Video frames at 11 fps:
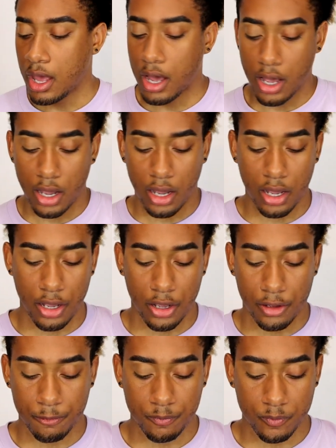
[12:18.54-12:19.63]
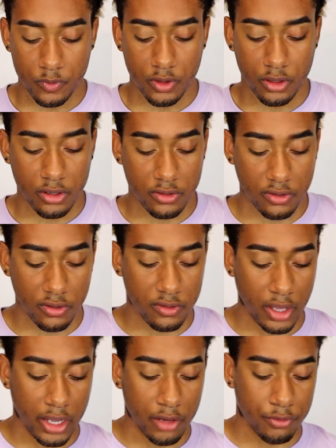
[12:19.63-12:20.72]
Because this is
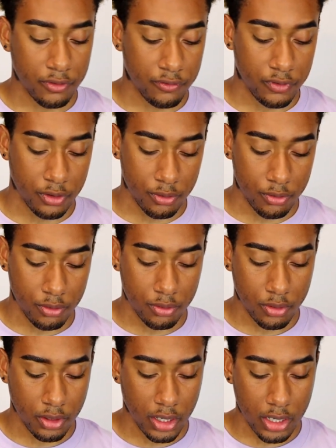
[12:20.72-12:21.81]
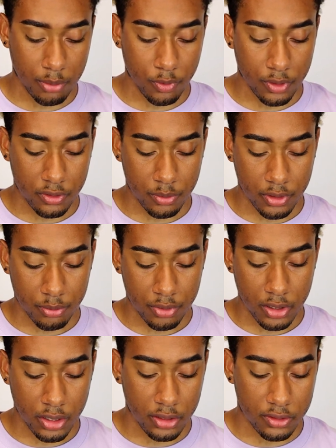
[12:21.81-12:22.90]
a review, and I'm going to be
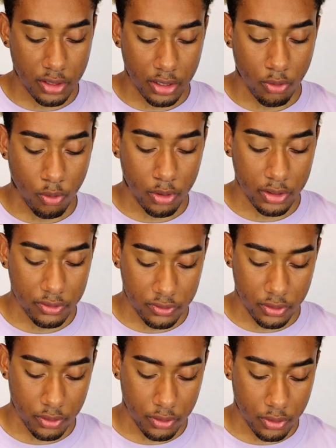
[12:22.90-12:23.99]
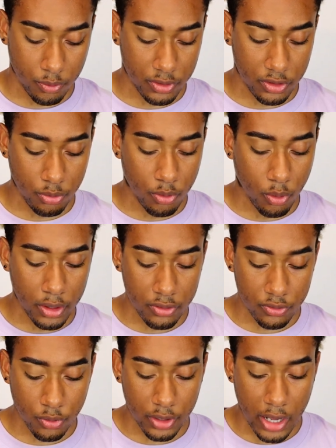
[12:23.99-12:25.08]
completely honest with you
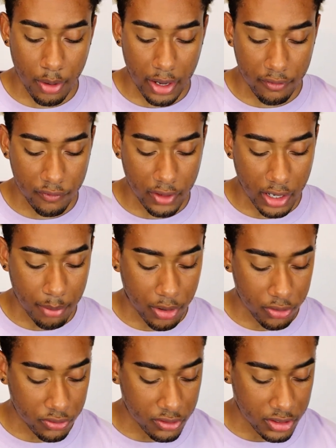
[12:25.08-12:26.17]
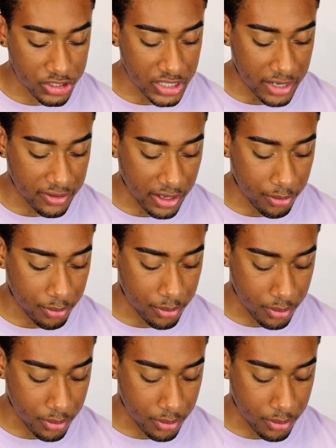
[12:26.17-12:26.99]
guys on how I feel about the shadow